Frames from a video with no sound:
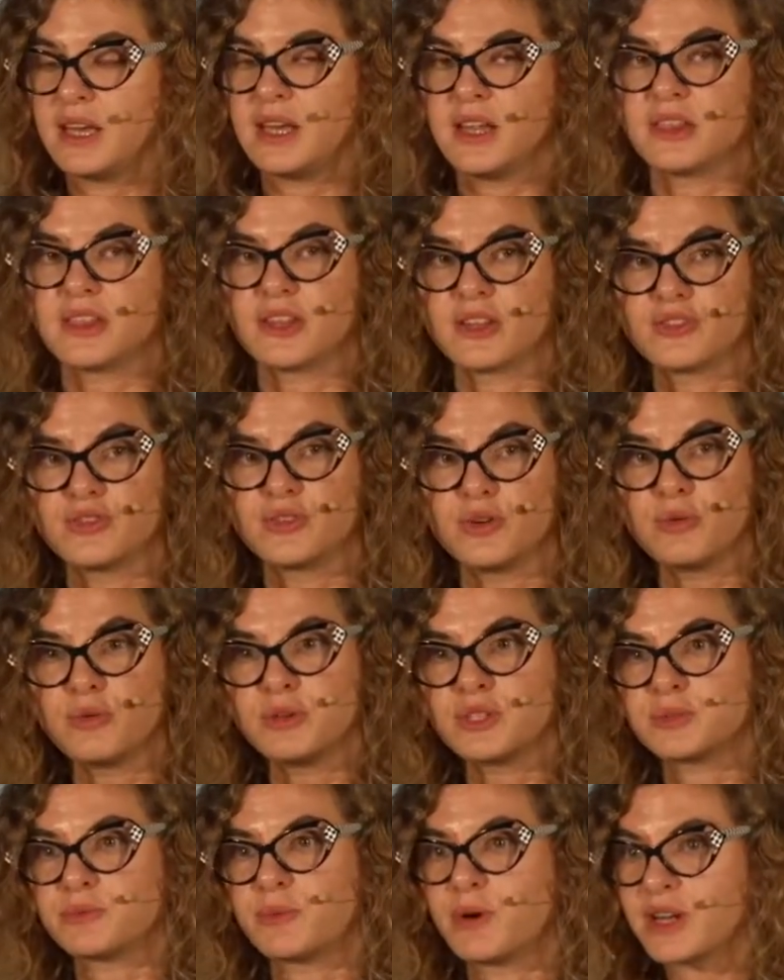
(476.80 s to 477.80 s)
The tool
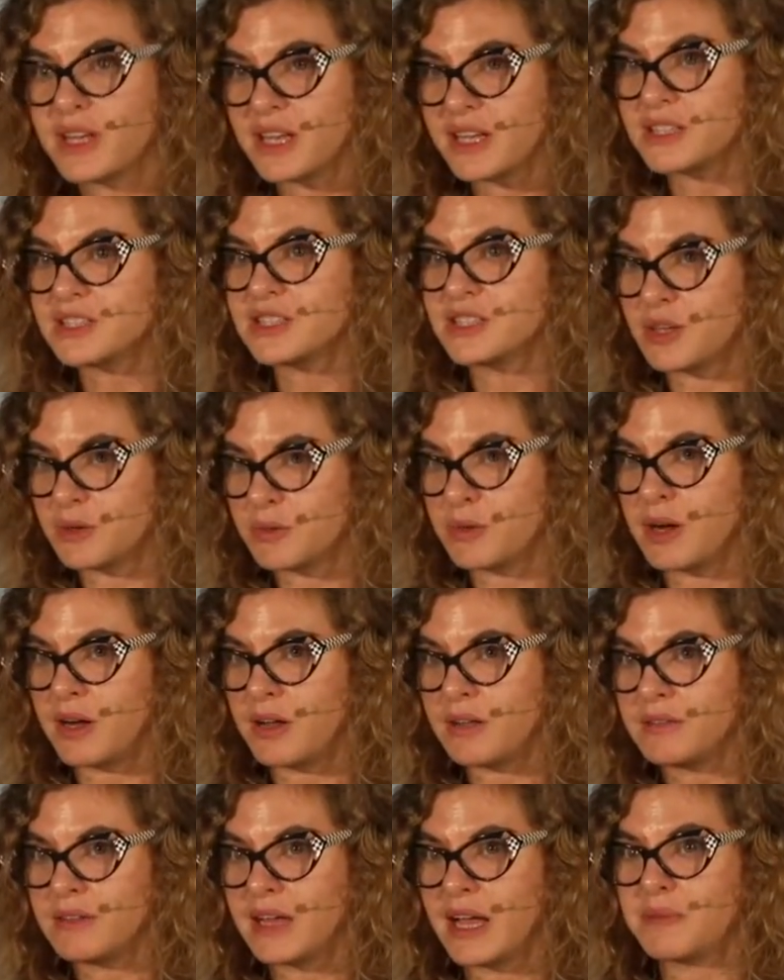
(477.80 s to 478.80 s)
was working so
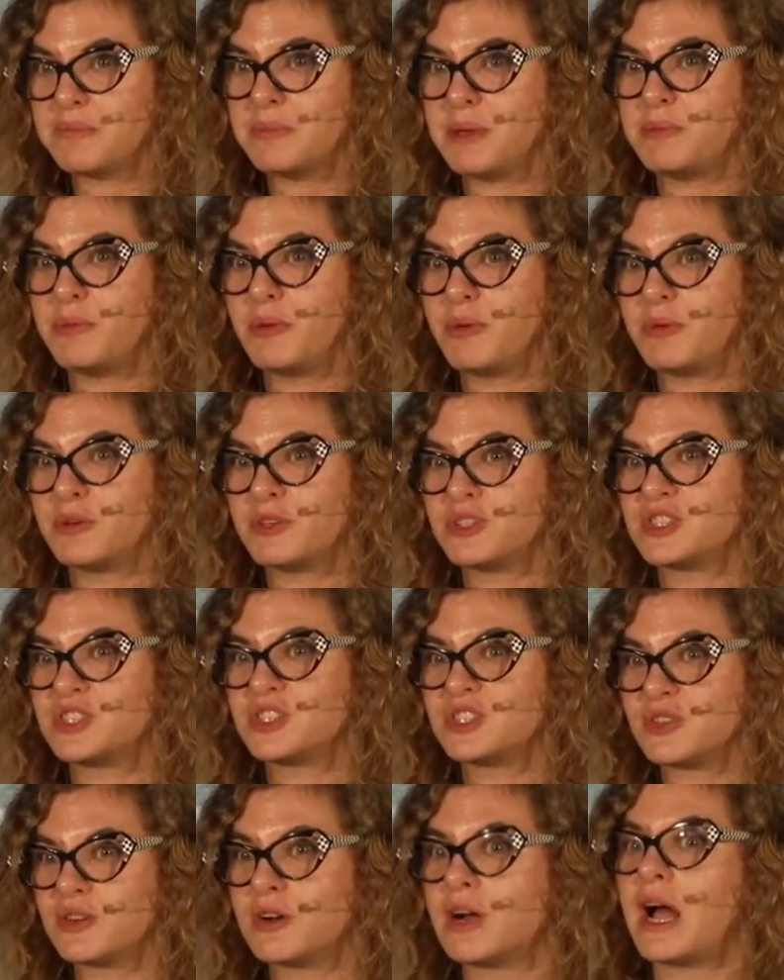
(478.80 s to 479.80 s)
well, and people were
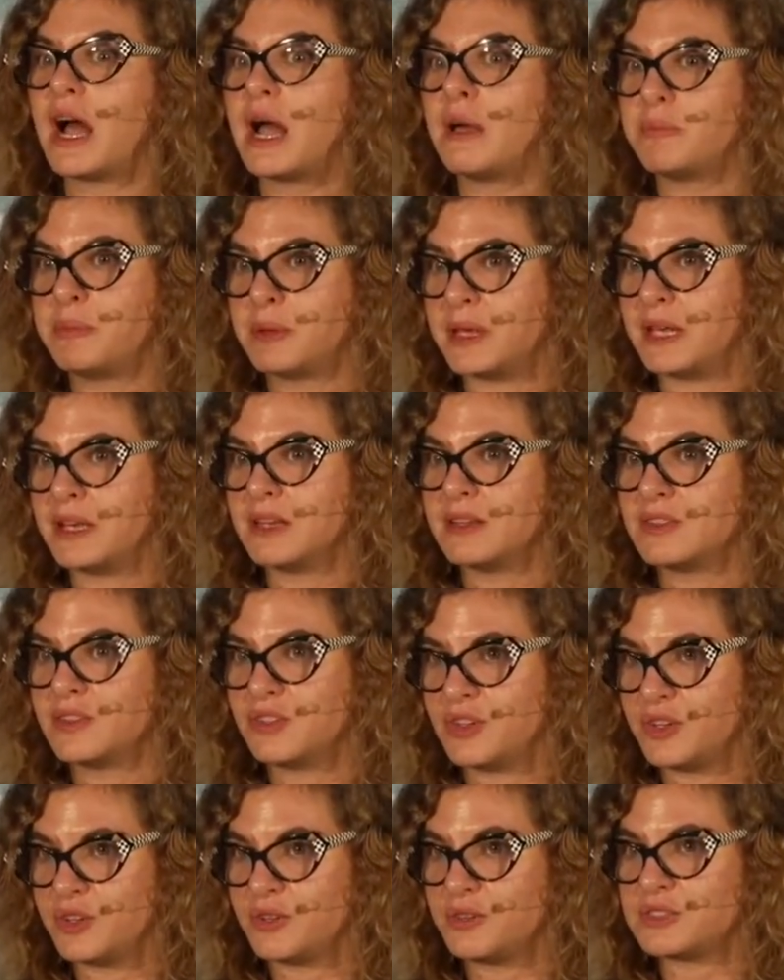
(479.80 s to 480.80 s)
so happy
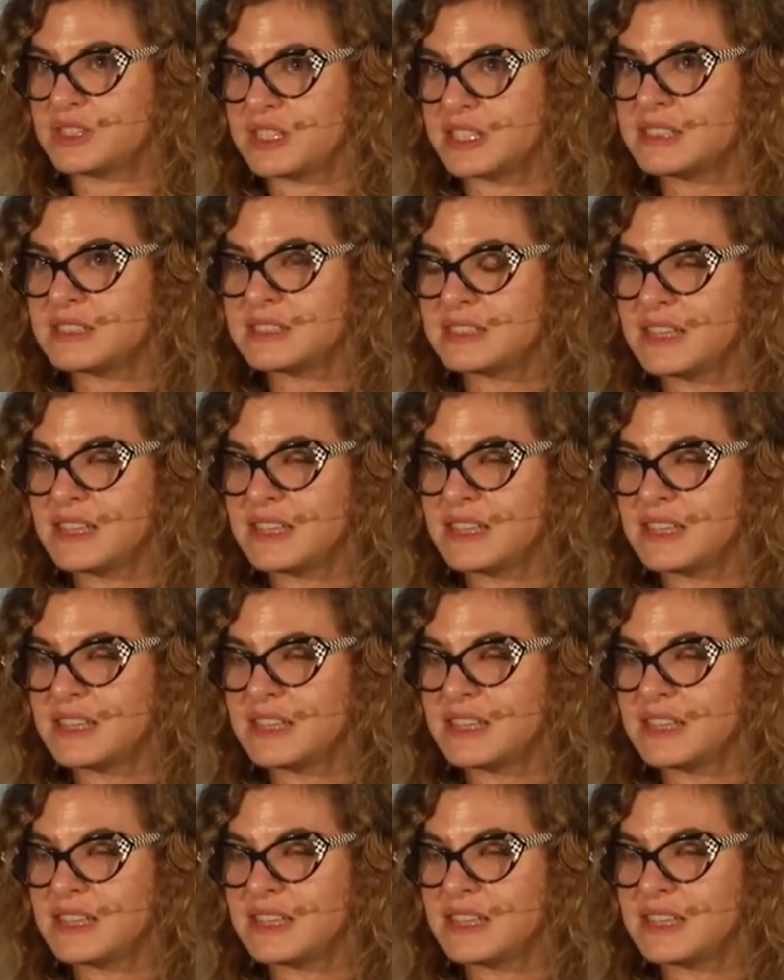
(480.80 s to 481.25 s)
to use it,